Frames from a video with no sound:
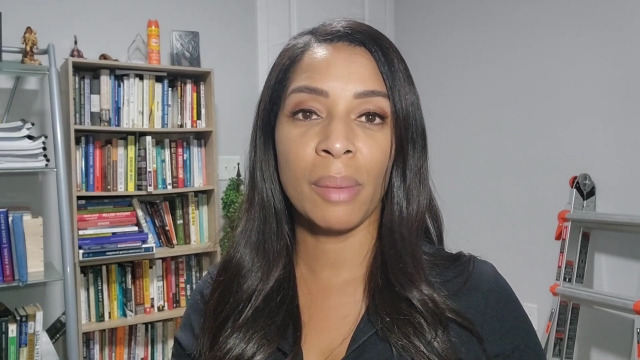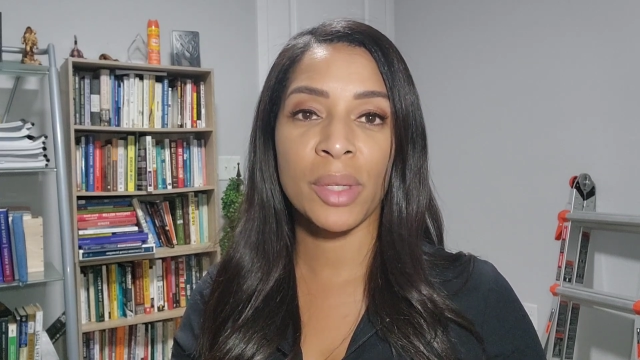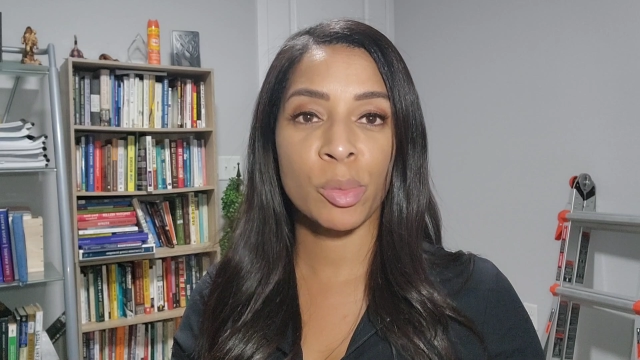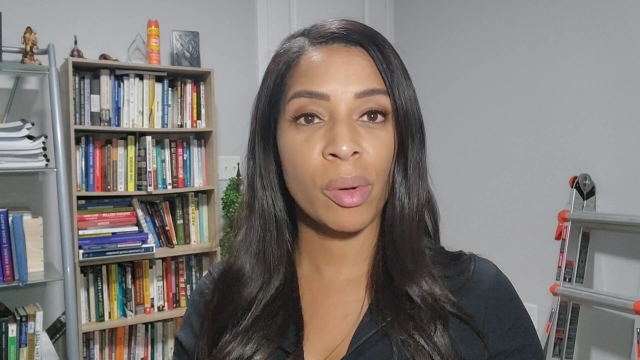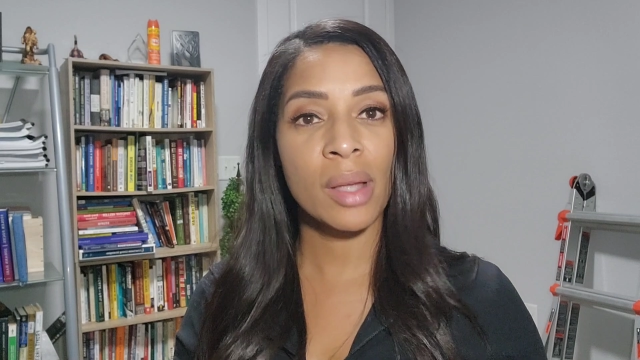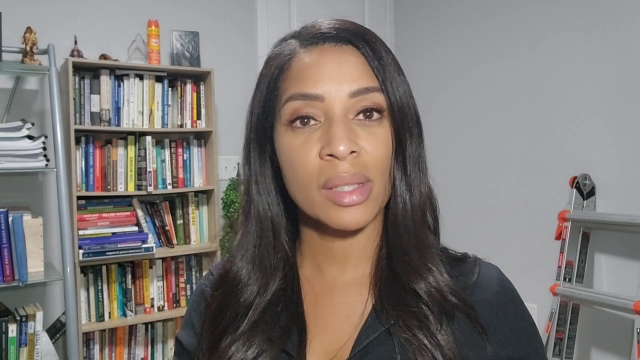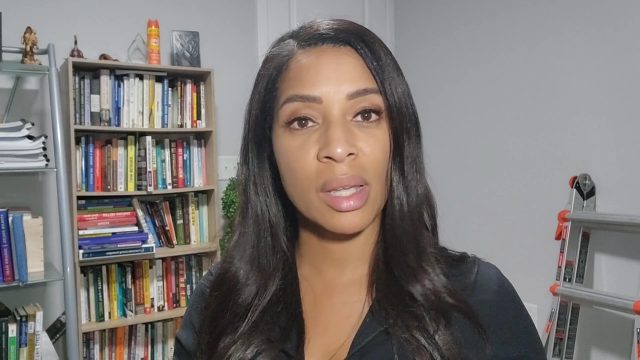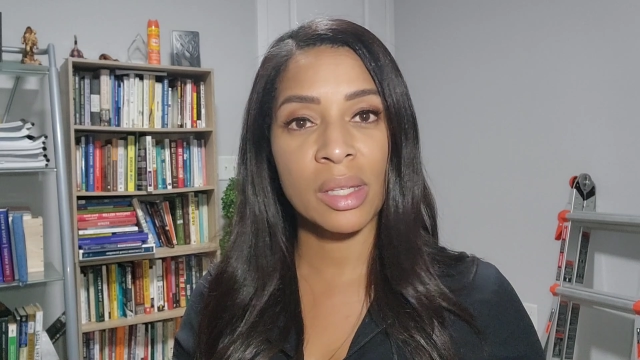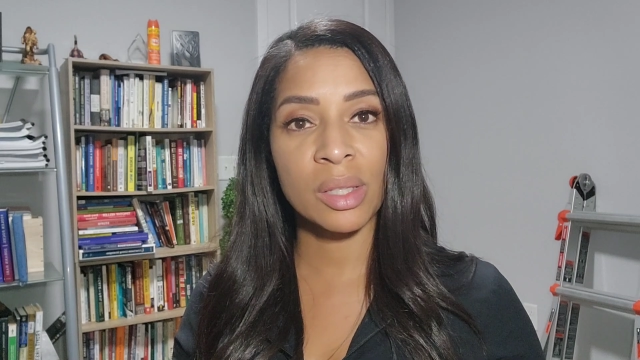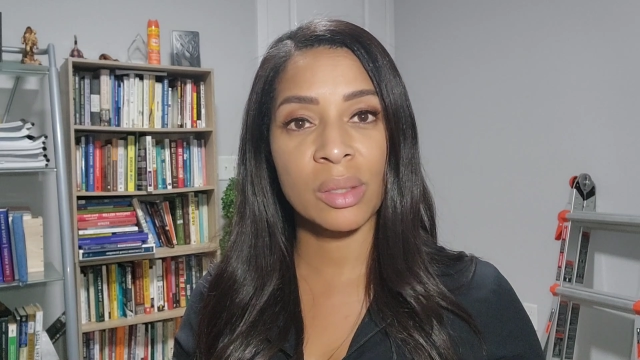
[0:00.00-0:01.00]
this
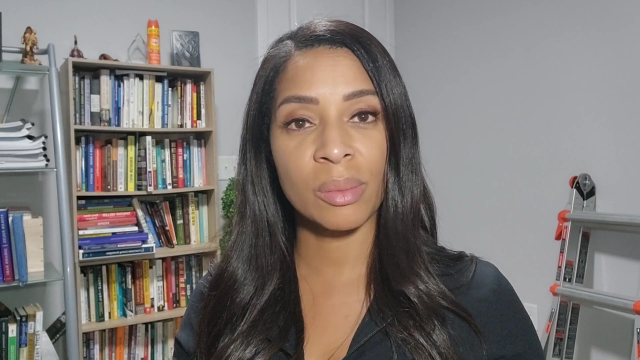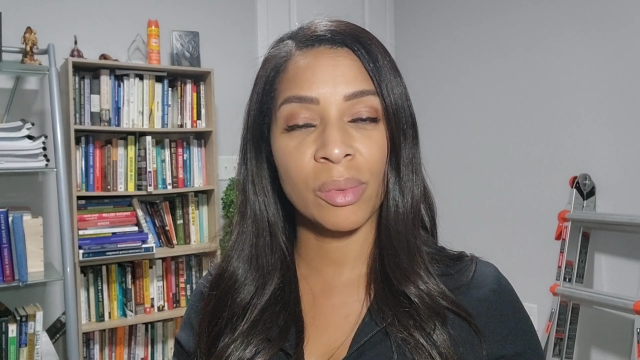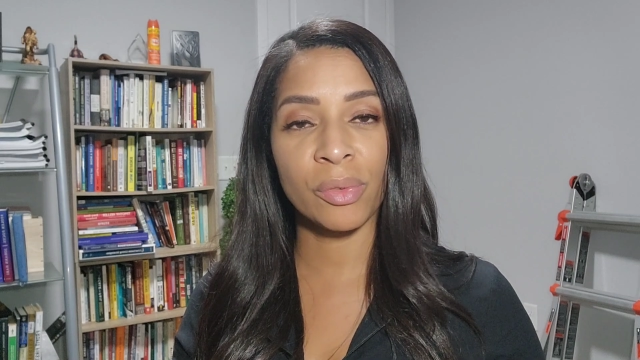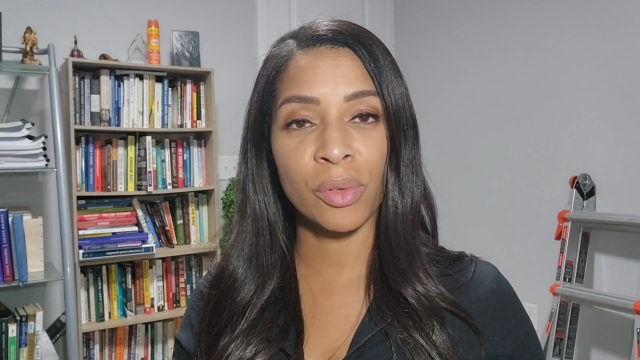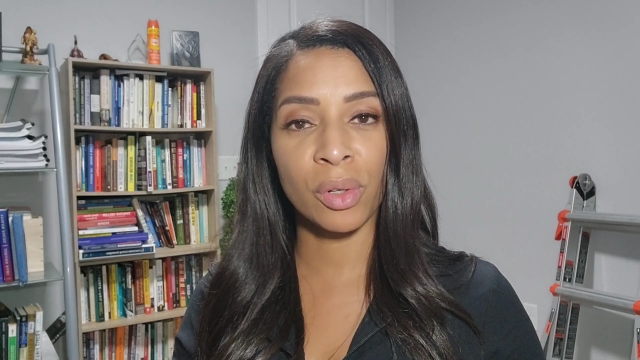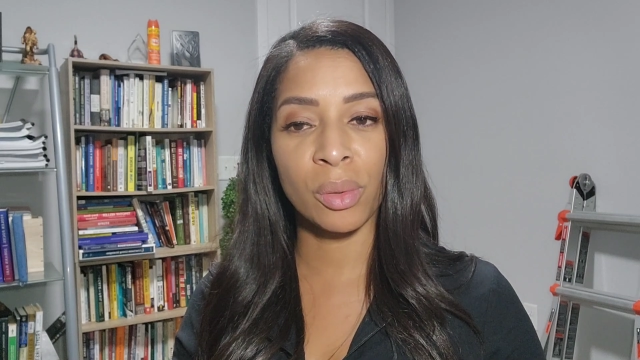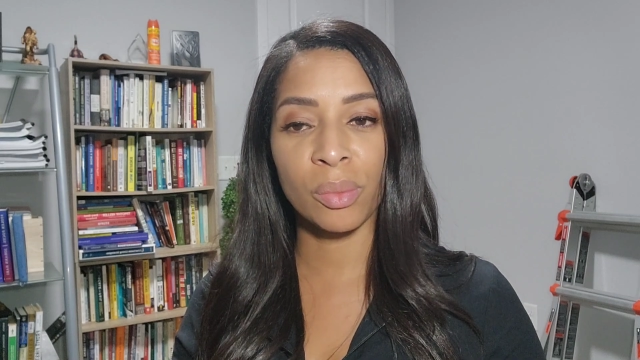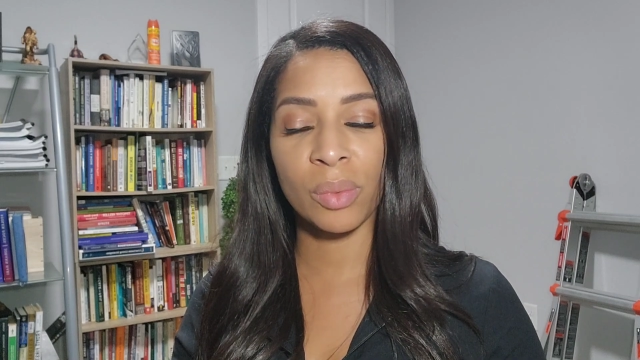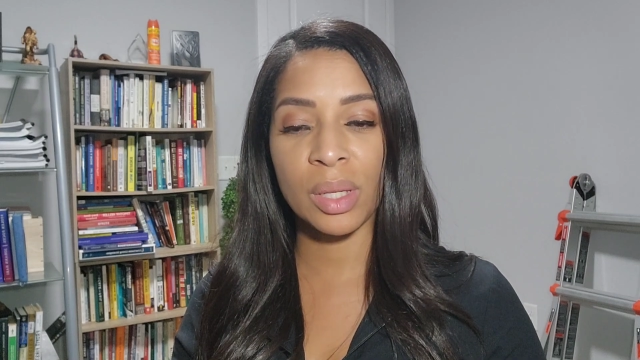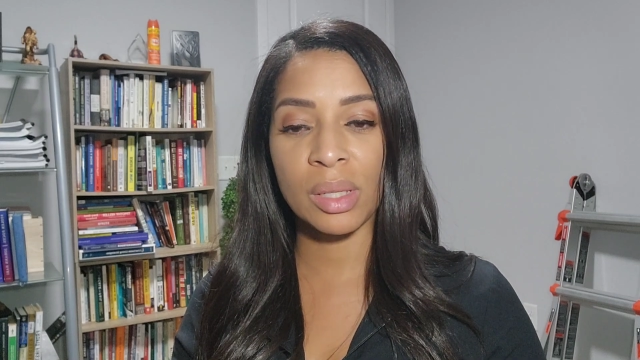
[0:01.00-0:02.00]
process before
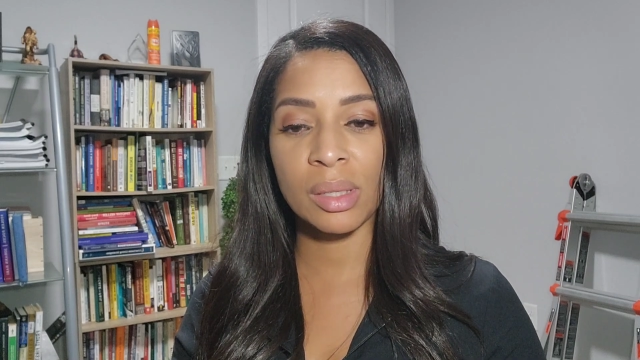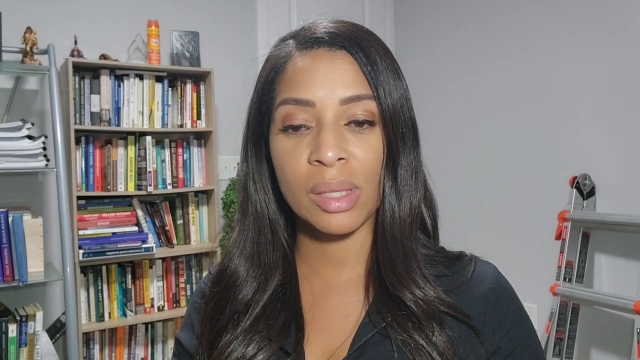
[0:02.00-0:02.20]
we